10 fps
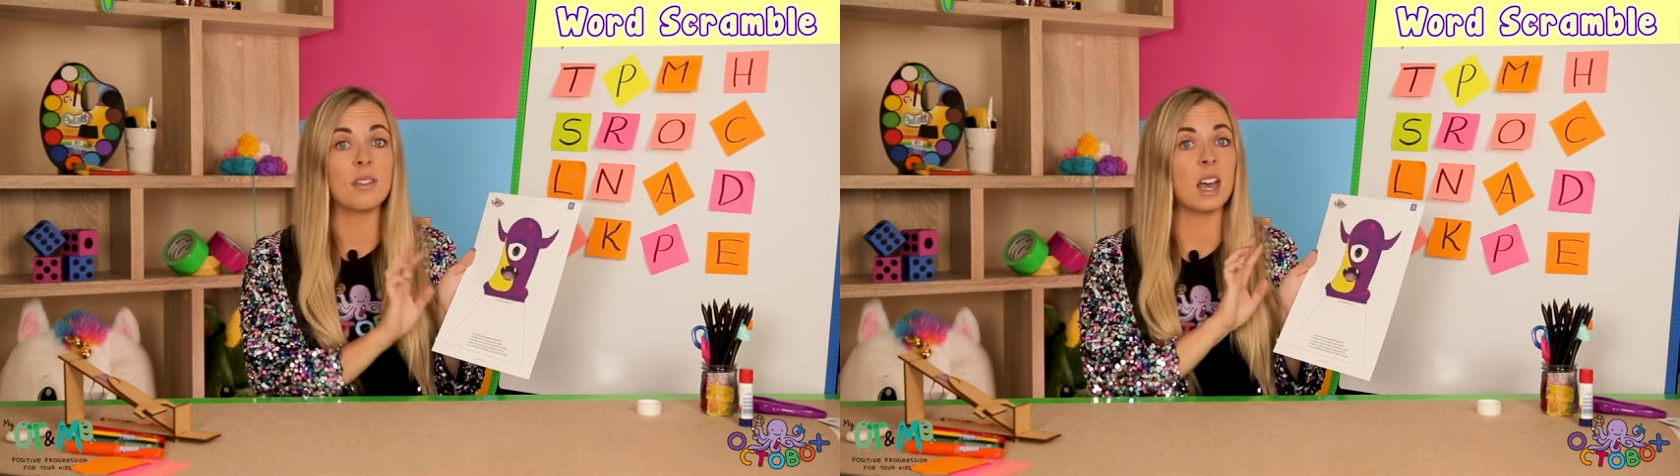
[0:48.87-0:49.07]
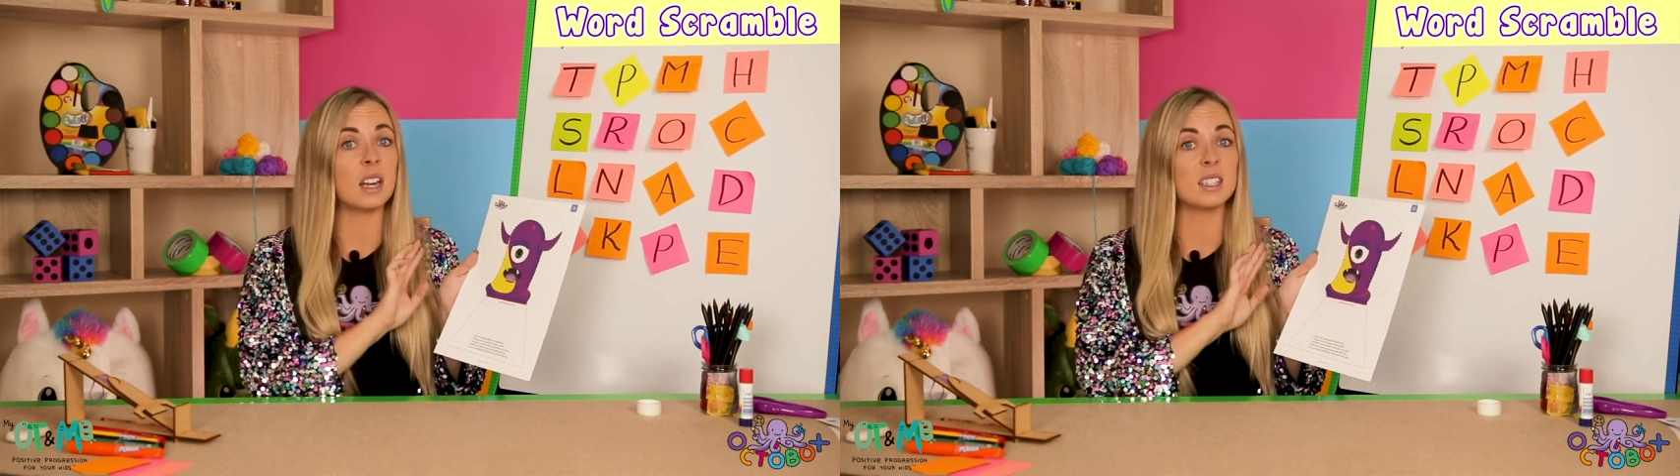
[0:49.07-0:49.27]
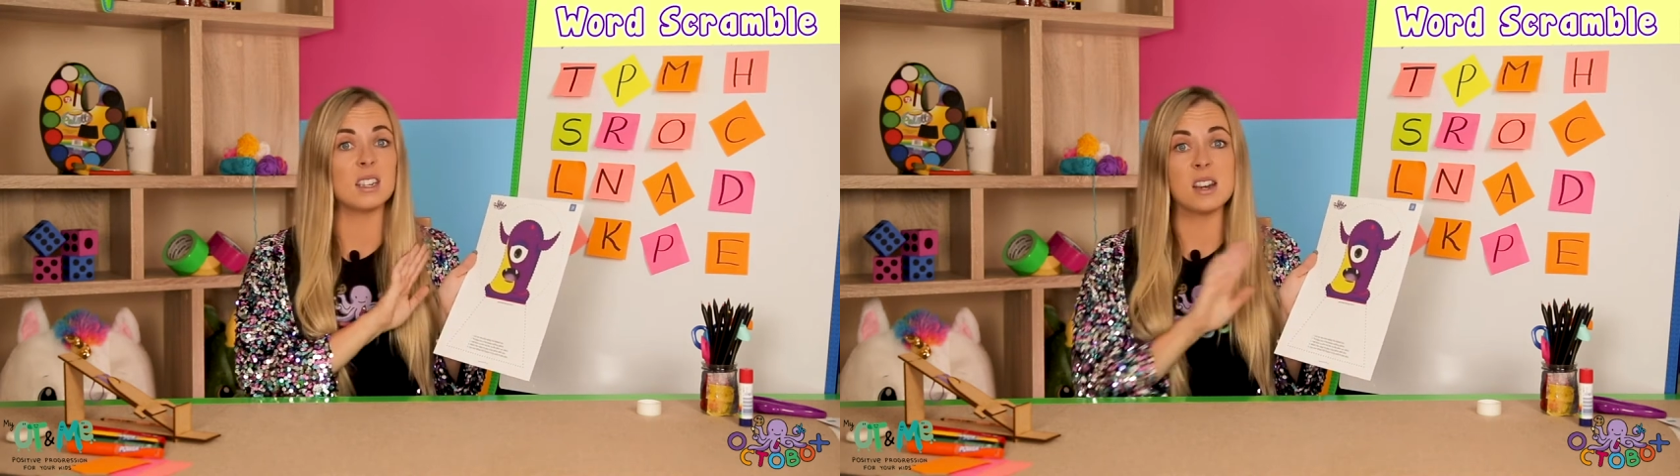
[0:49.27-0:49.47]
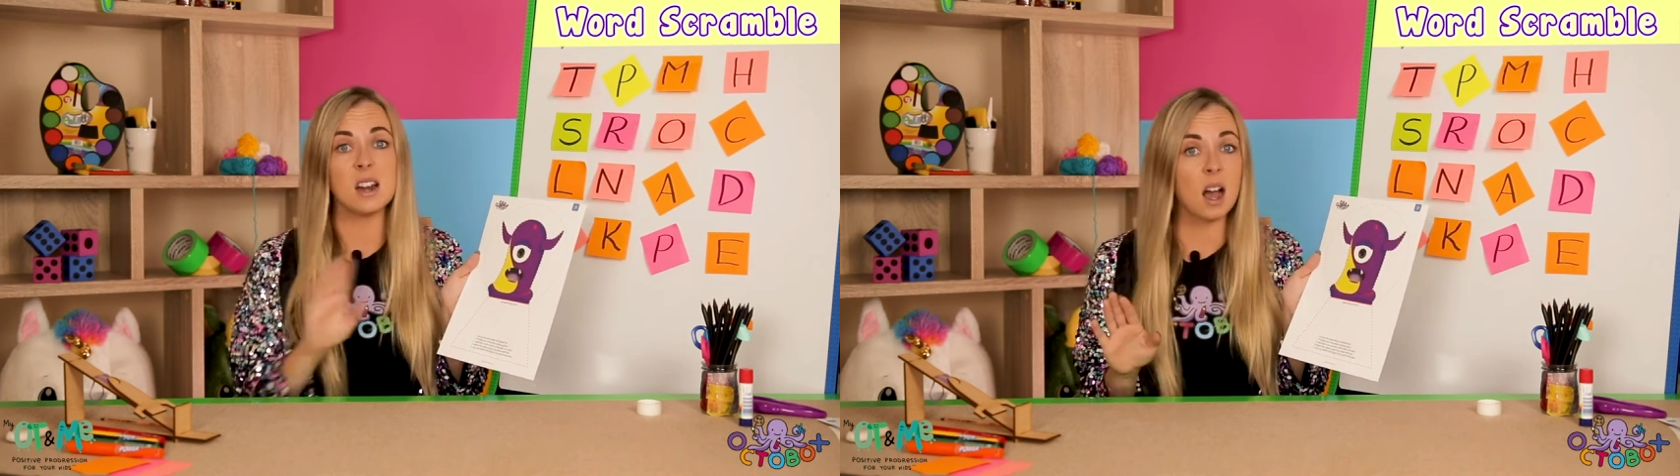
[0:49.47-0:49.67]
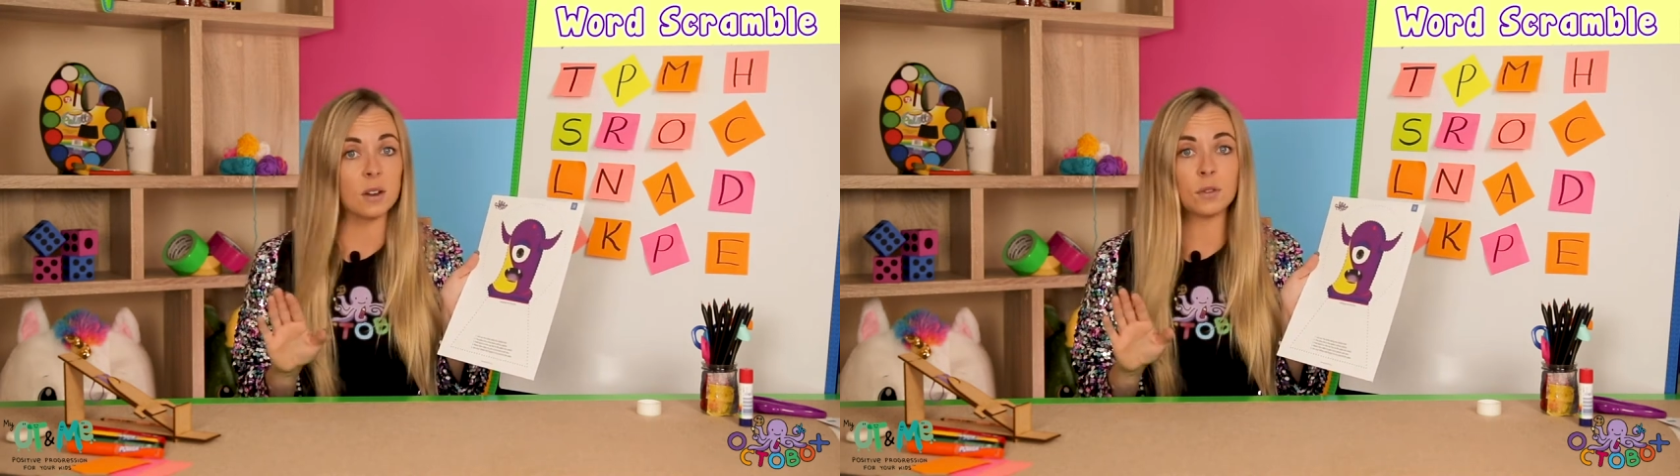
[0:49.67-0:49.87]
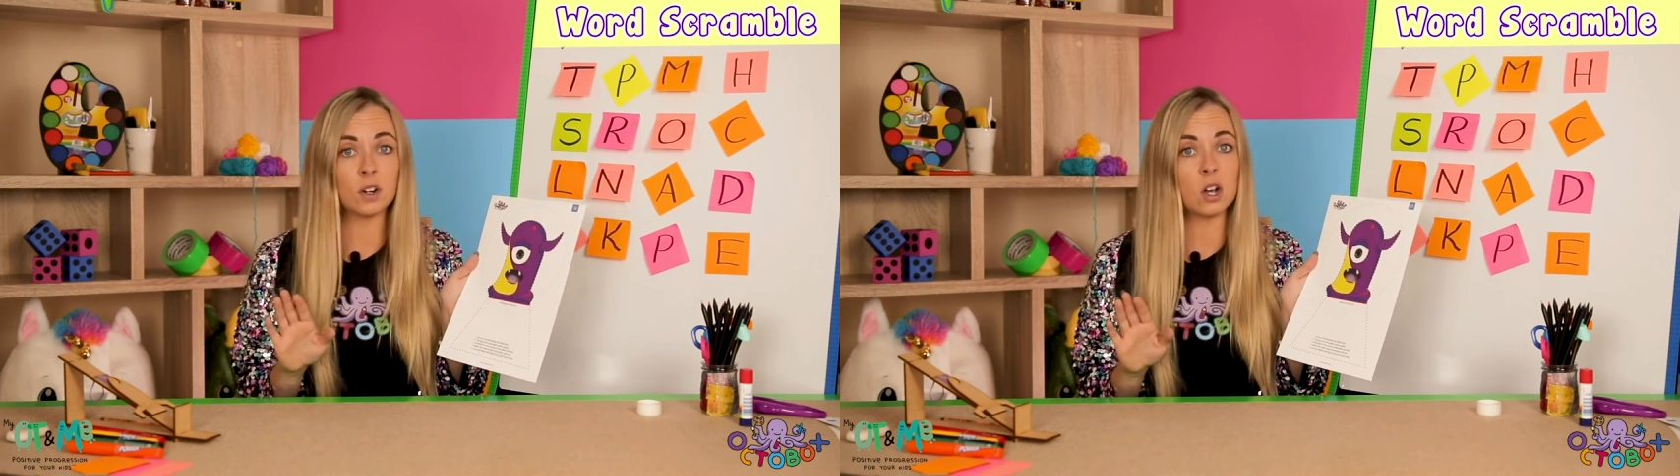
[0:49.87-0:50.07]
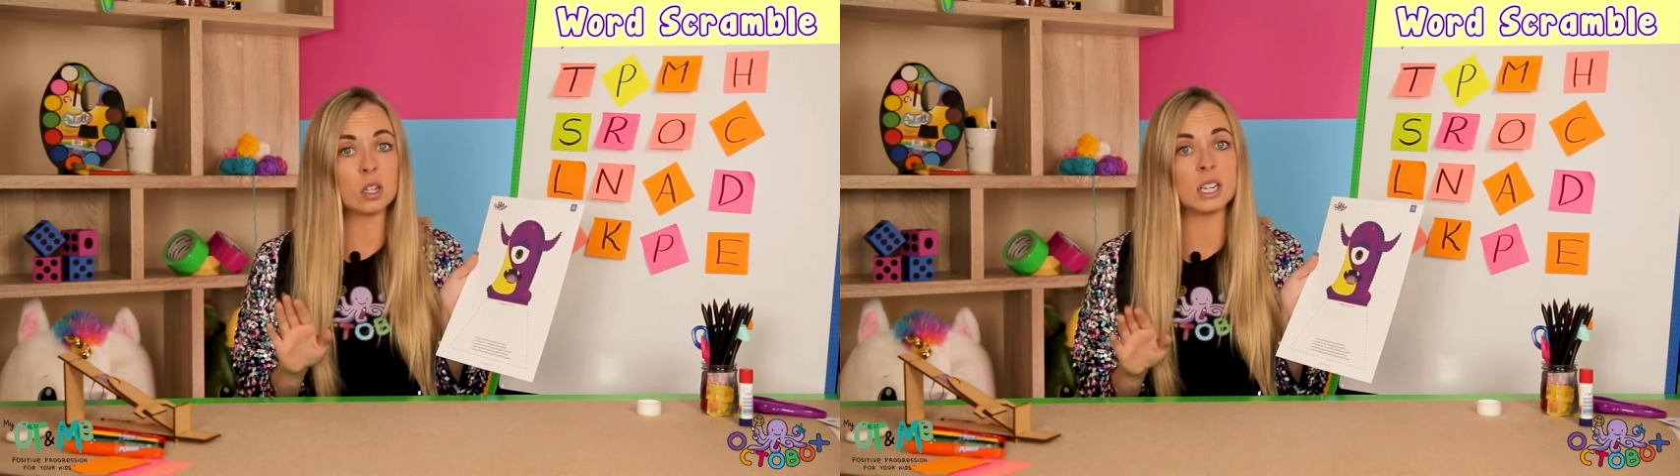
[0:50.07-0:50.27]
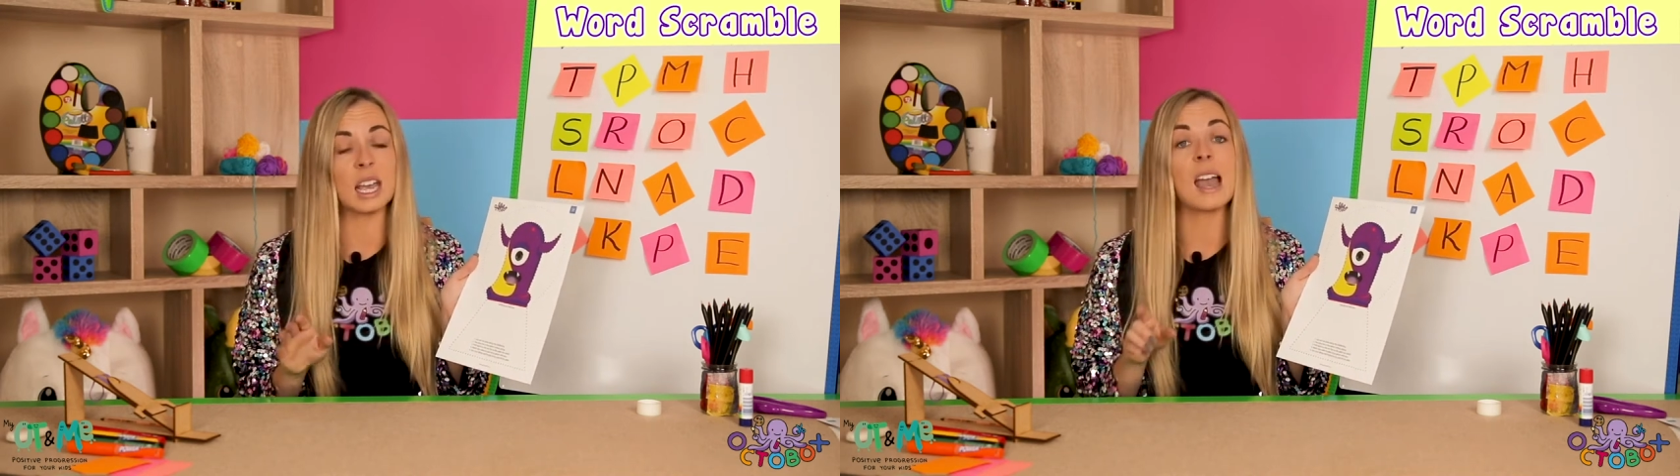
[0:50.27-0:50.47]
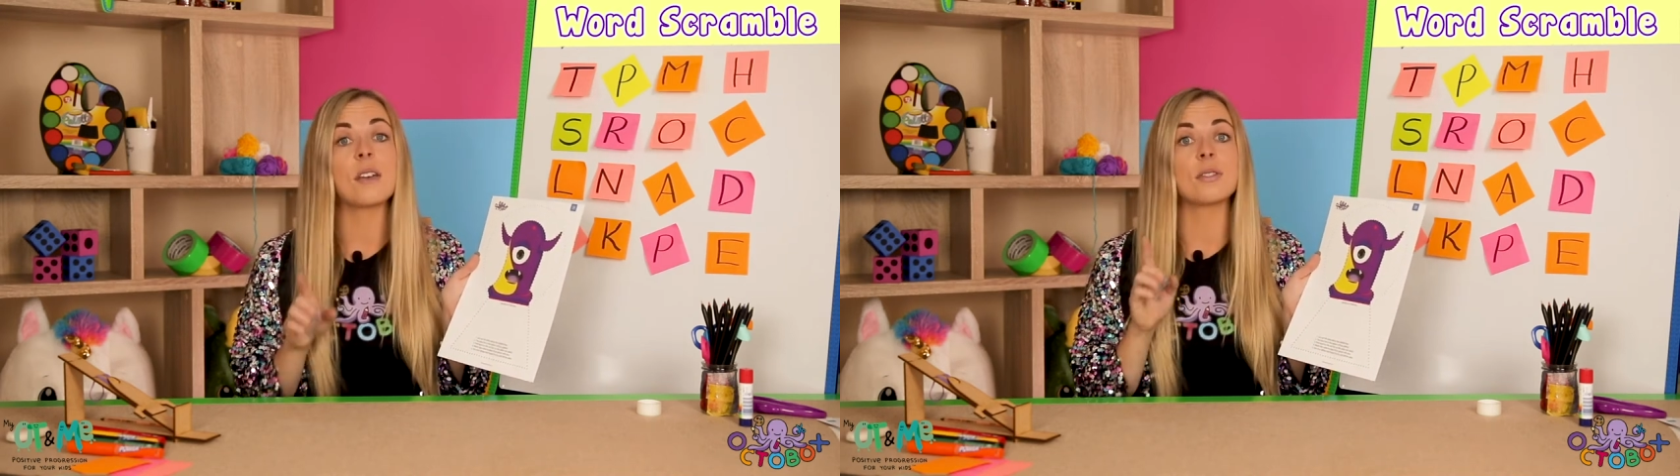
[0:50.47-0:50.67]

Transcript: That is not for cutting.